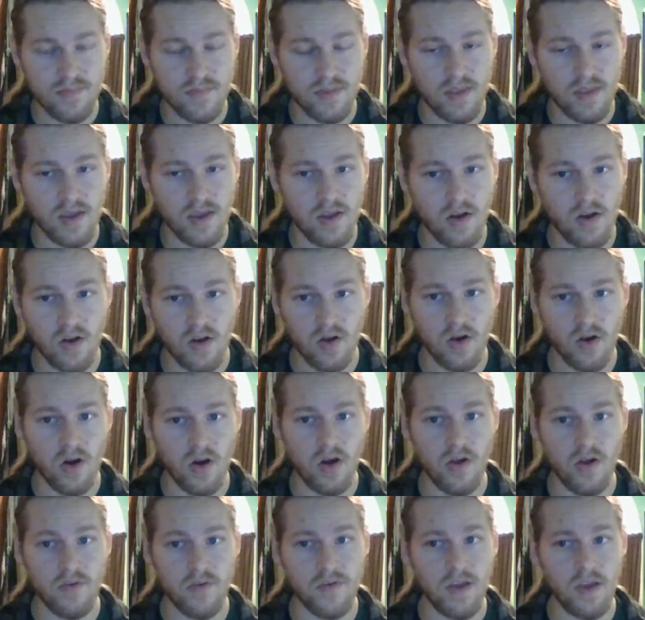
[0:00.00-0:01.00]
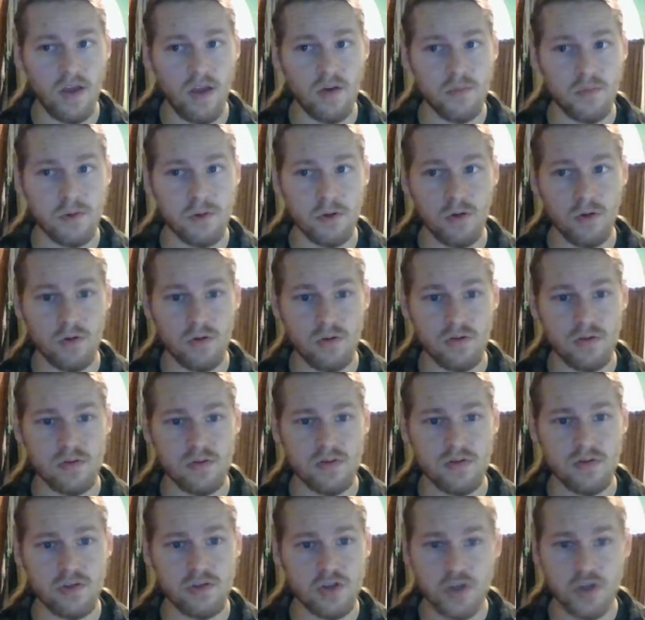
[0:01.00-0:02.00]
They are available
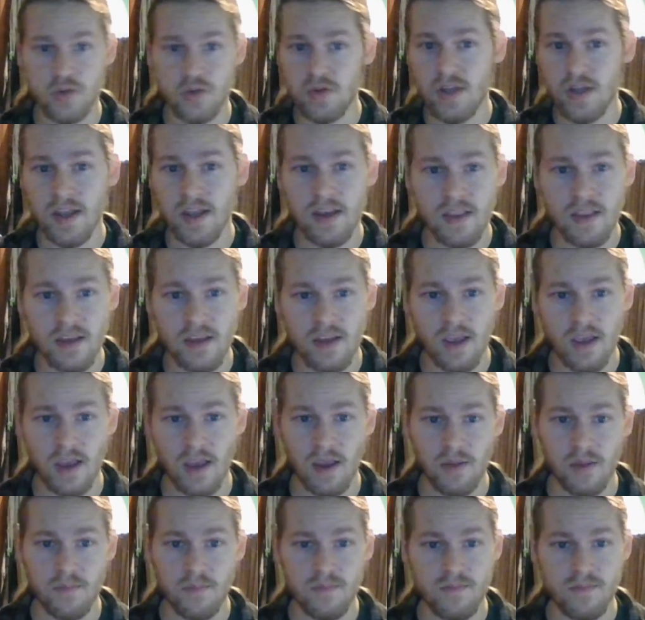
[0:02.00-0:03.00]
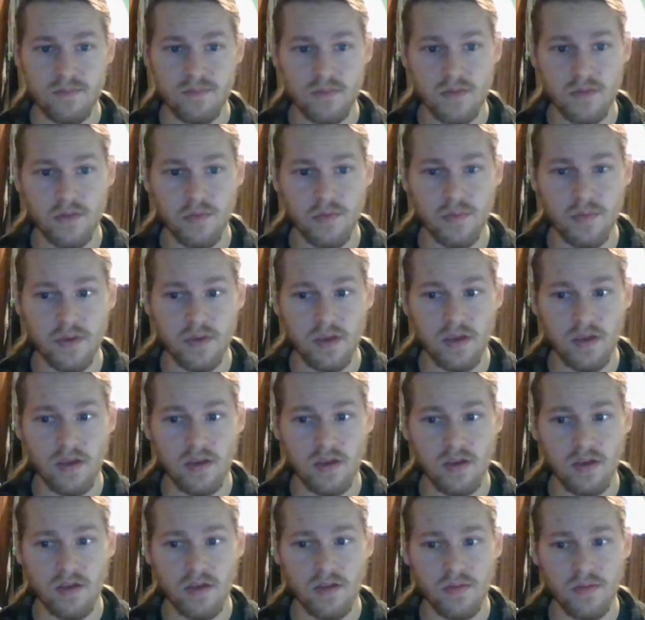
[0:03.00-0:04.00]
too late in the game to
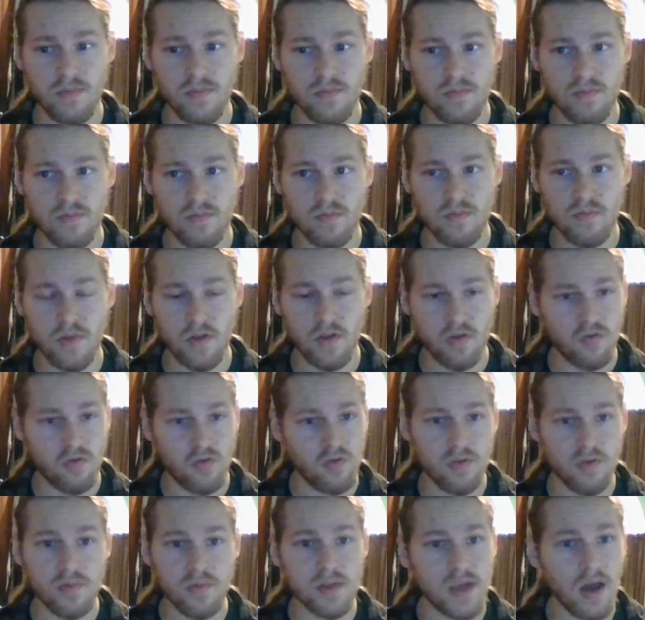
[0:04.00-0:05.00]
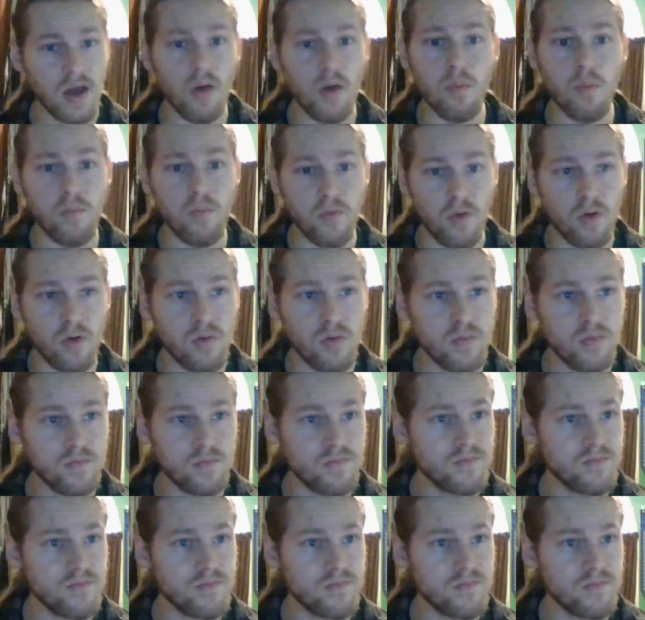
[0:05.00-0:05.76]
be extremely helpful.